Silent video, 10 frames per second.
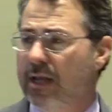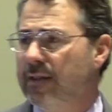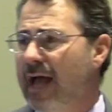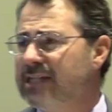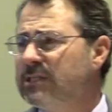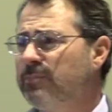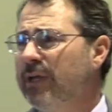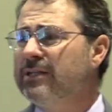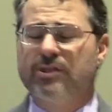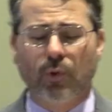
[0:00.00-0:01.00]
That's
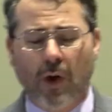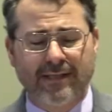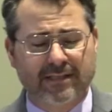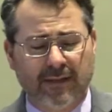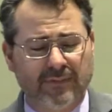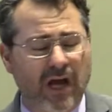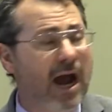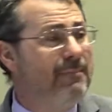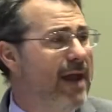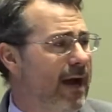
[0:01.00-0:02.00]
been quite some
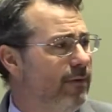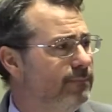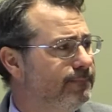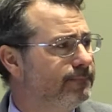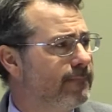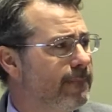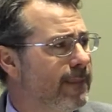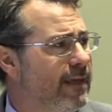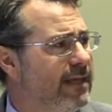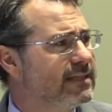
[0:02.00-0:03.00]
time now.
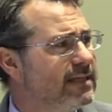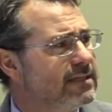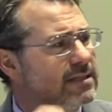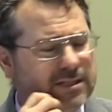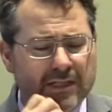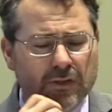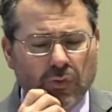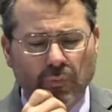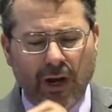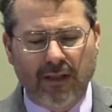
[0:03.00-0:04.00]
Is it
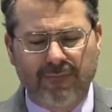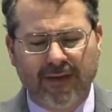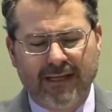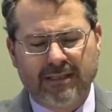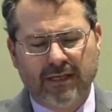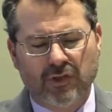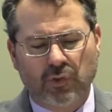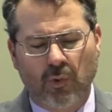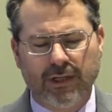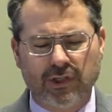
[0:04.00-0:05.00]
still relevant in
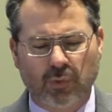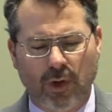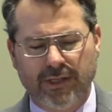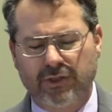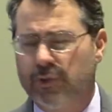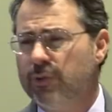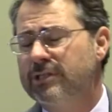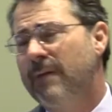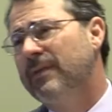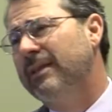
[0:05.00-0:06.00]
2022,
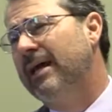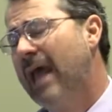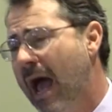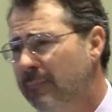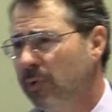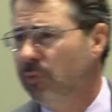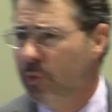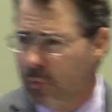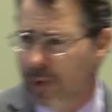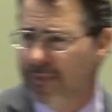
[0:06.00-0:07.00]
something that happened
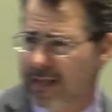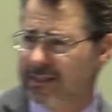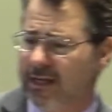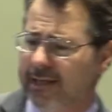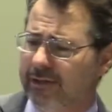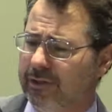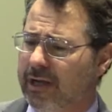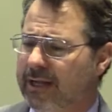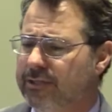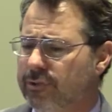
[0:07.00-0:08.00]

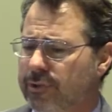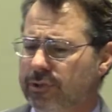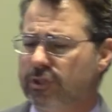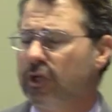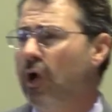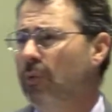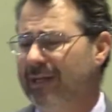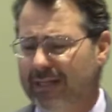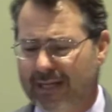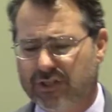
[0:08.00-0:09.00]
1,992 years ago
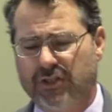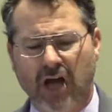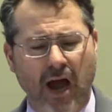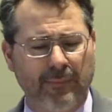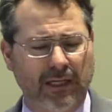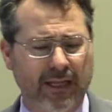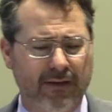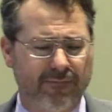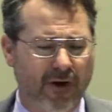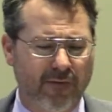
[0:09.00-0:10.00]
in an ancient time in a
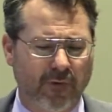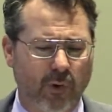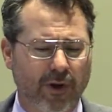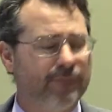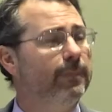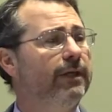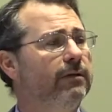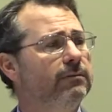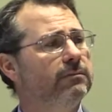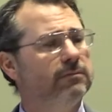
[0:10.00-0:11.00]
land far, far away from here?